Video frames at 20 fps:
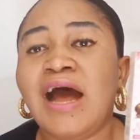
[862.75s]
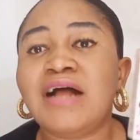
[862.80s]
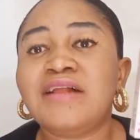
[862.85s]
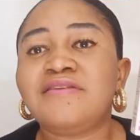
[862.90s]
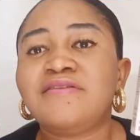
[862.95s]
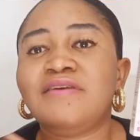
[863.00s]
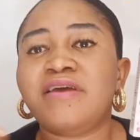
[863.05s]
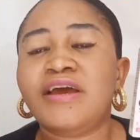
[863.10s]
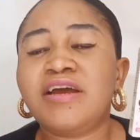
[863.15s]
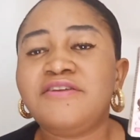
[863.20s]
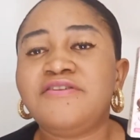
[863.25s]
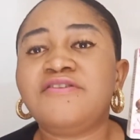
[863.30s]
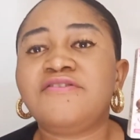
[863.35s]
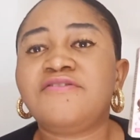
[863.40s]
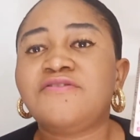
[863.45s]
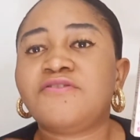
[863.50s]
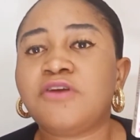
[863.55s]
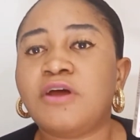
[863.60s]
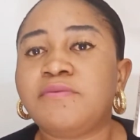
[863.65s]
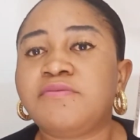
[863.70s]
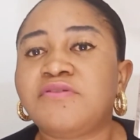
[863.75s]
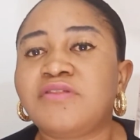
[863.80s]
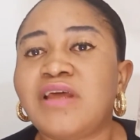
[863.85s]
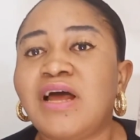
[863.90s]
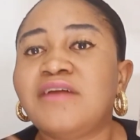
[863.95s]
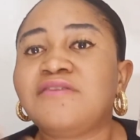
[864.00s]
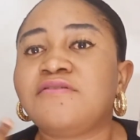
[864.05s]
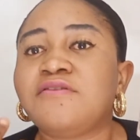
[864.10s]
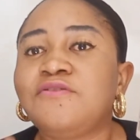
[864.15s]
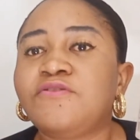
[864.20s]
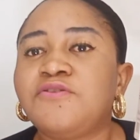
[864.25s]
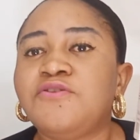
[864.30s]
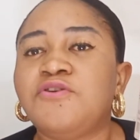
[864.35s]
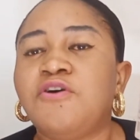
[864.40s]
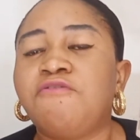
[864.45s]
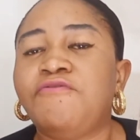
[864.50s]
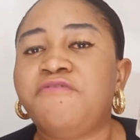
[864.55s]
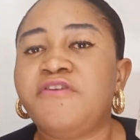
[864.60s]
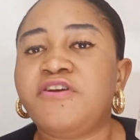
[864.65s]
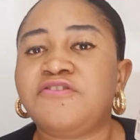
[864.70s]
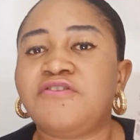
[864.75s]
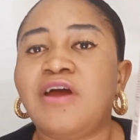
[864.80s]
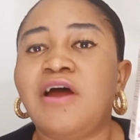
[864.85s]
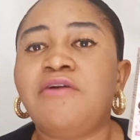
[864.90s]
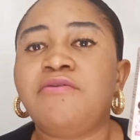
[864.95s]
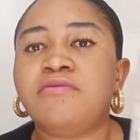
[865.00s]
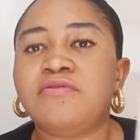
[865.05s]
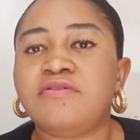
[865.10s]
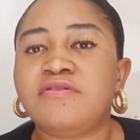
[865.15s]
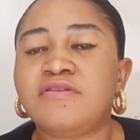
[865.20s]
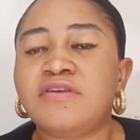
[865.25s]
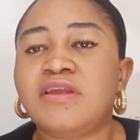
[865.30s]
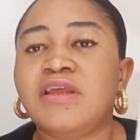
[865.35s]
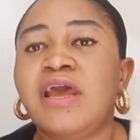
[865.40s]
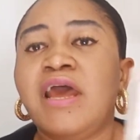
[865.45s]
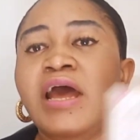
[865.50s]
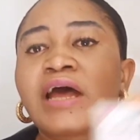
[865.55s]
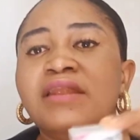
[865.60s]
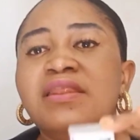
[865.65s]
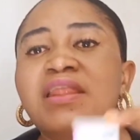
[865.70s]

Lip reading: anti-aging substance into your facial routine.